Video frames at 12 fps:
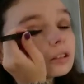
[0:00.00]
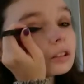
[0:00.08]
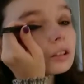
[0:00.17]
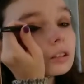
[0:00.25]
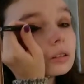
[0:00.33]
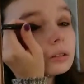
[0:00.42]
to
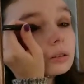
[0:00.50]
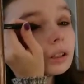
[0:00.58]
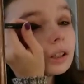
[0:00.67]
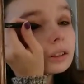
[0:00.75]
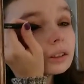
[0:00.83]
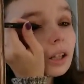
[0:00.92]
do
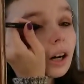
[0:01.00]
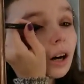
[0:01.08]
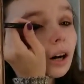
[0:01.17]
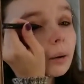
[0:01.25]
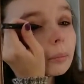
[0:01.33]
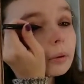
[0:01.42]
on
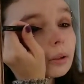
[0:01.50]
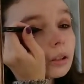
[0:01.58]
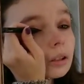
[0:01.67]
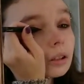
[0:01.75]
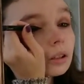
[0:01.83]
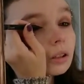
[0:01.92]
top.
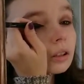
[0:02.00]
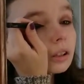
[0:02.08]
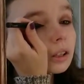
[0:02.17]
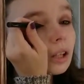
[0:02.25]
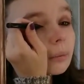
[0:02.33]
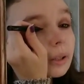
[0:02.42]

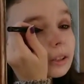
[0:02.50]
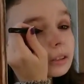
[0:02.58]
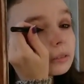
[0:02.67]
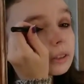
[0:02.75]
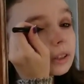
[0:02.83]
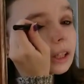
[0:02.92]
It makes a
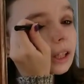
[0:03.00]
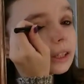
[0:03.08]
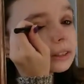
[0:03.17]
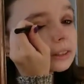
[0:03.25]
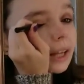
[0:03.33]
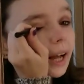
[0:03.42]
really
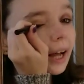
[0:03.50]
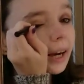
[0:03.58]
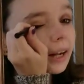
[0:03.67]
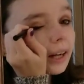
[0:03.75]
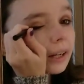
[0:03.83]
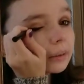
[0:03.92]
nice cat
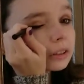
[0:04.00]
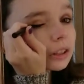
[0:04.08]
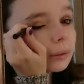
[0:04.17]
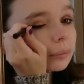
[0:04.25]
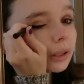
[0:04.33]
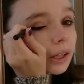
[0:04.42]
eye, which
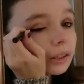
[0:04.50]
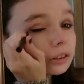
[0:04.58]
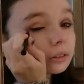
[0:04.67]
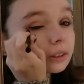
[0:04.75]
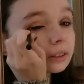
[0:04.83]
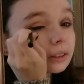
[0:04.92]
I'm not
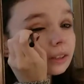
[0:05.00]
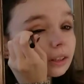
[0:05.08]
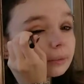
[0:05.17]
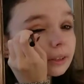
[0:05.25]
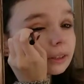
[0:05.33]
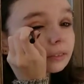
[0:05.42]
doing today
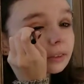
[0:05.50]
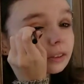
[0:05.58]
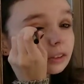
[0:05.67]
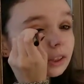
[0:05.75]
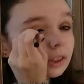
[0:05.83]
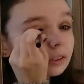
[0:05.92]
because if I
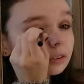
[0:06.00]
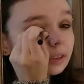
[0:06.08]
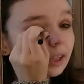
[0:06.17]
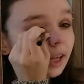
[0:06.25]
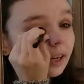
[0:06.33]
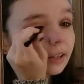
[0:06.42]
try and do a
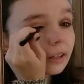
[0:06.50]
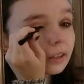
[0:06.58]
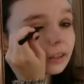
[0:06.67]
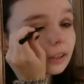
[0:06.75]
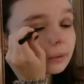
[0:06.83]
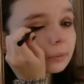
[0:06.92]
cat eye
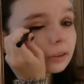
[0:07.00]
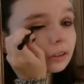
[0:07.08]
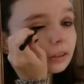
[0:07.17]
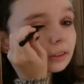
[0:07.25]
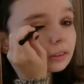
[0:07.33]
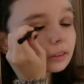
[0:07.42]
on camera, you
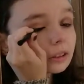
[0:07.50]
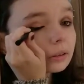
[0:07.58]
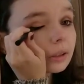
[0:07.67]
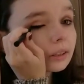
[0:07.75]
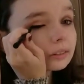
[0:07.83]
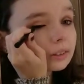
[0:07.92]
guys know
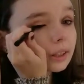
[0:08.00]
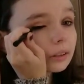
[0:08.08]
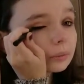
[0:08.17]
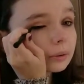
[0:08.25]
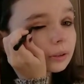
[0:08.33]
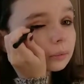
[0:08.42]
how
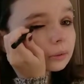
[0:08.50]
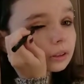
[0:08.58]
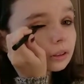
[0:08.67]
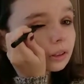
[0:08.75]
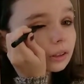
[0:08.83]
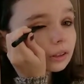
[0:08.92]
terrible it will
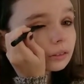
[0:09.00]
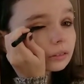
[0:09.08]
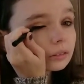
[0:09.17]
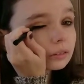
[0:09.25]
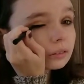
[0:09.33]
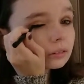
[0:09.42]
turn out.
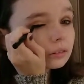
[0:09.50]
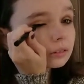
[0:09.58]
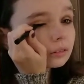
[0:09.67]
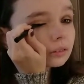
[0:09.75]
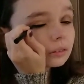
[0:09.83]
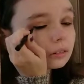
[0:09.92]

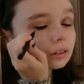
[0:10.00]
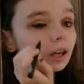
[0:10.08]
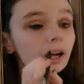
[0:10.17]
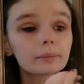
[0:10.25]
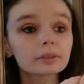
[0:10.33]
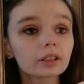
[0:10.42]

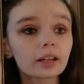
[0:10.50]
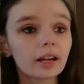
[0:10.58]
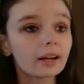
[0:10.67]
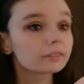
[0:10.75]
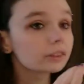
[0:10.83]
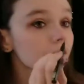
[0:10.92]
I'm sorry, I
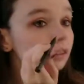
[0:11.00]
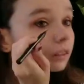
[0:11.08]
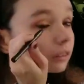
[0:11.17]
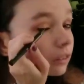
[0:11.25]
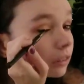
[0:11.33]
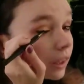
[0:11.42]
have to get
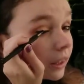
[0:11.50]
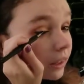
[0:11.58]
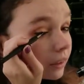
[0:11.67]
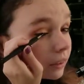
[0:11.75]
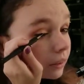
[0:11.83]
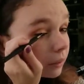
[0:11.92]
closer. I
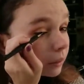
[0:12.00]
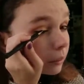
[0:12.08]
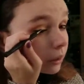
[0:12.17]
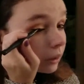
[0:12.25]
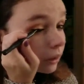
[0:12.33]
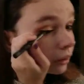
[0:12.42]
can't see what I'm
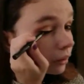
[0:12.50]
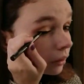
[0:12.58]
doing.